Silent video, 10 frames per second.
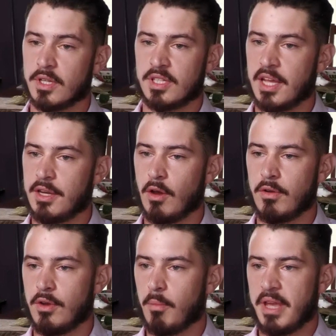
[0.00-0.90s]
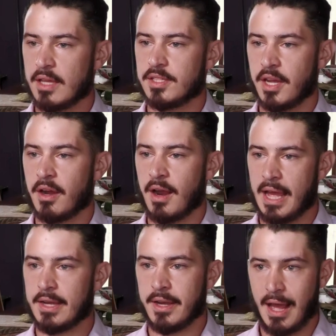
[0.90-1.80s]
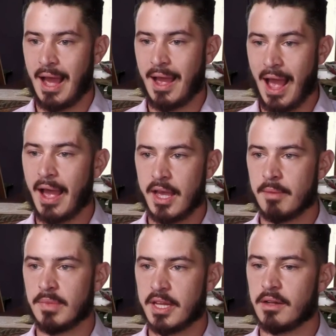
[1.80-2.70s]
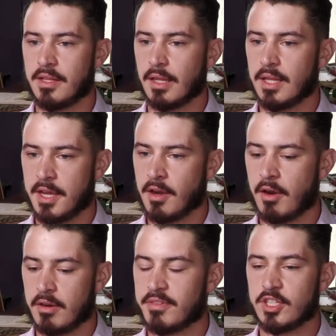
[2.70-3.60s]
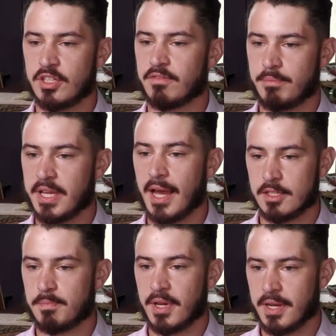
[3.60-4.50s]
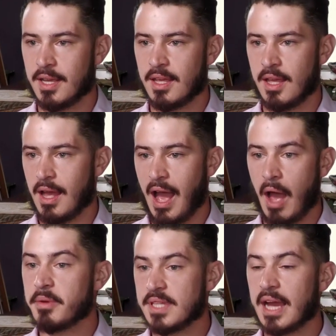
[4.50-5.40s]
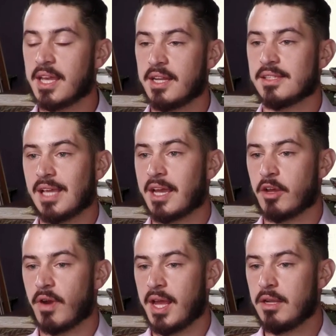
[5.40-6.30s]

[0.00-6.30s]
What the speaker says: I just want to say no BS here, and I am literally the Leonardo da Vinci of BS, but I was that kid in second